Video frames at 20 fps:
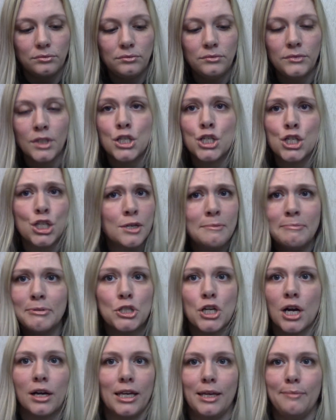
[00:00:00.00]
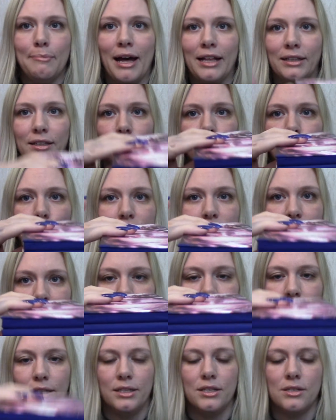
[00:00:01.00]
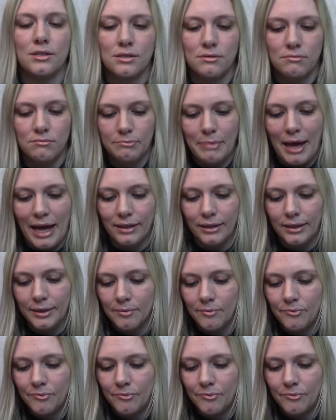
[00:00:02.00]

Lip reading: super chunky palette, ridiculous palette.